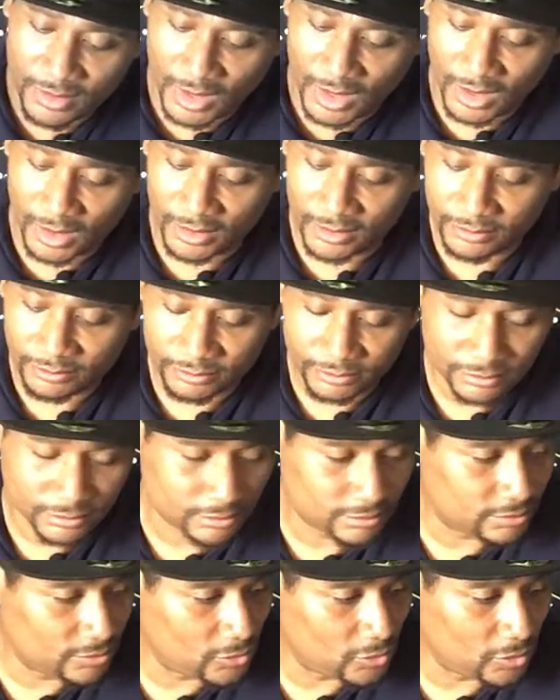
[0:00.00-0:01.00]
uh,
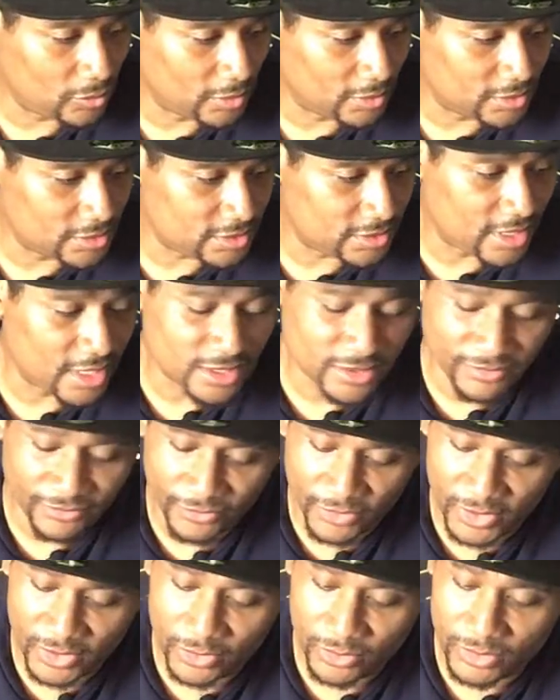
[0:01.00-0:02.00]
season
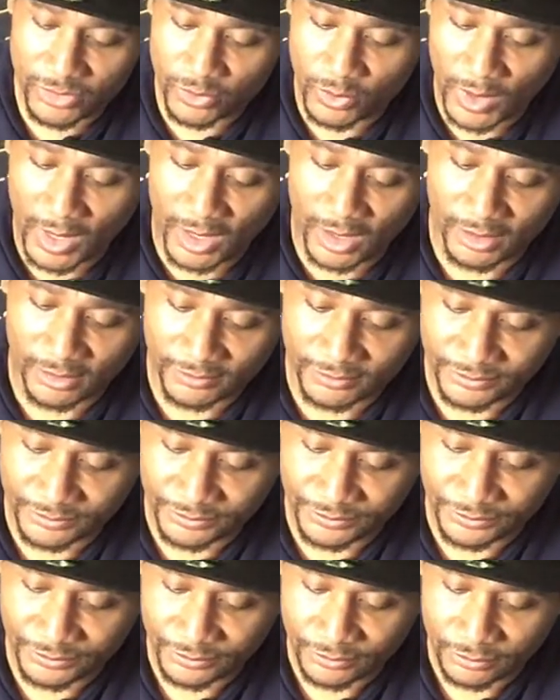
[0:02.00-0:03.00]
for you as well.
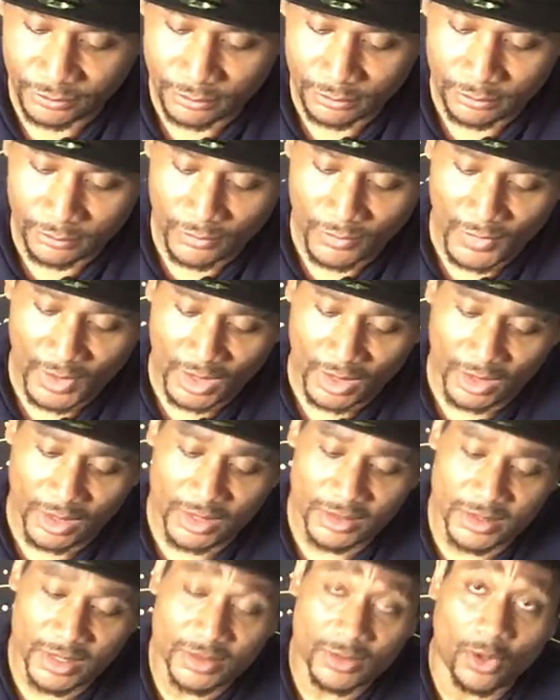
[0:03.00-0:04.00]

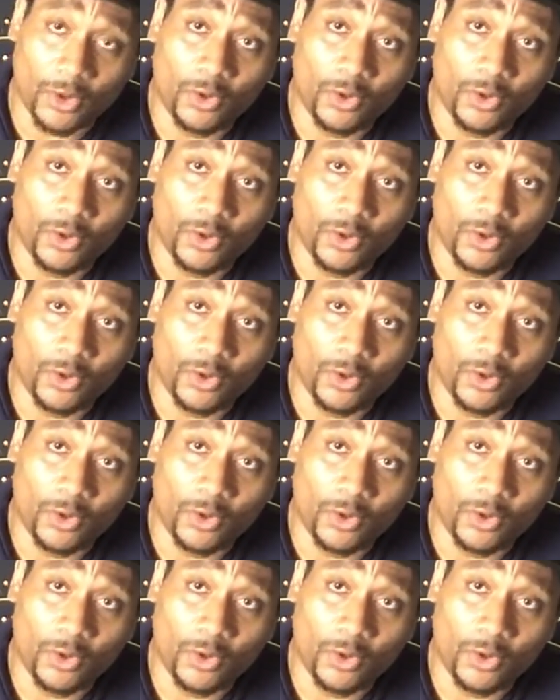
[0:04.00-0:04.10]
It says